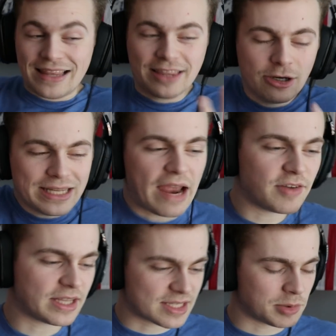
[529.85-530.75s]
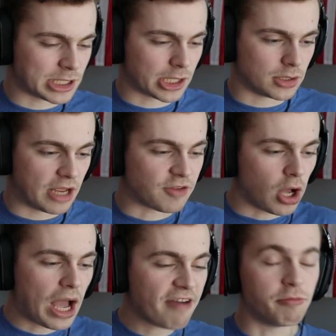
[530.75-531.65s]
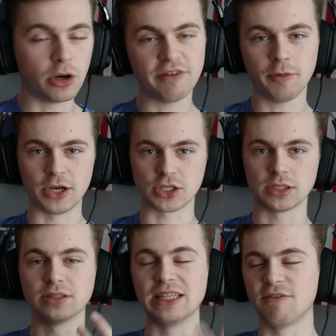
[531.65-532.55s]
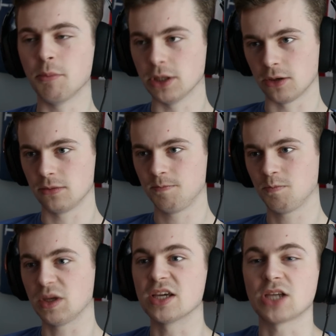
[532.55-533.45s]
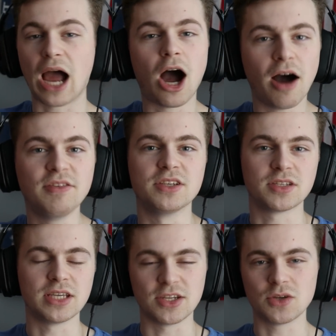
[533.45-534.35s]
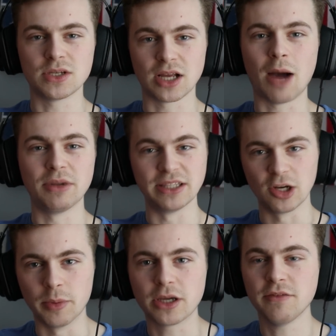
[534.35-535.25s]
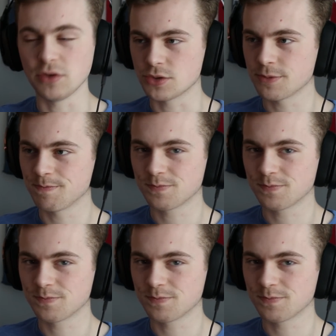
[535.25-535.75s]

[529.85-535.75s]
Literally everything is up in the air. If y'all have more information, leave it below. Because obviously, as you can tell, I'm a little bit confused.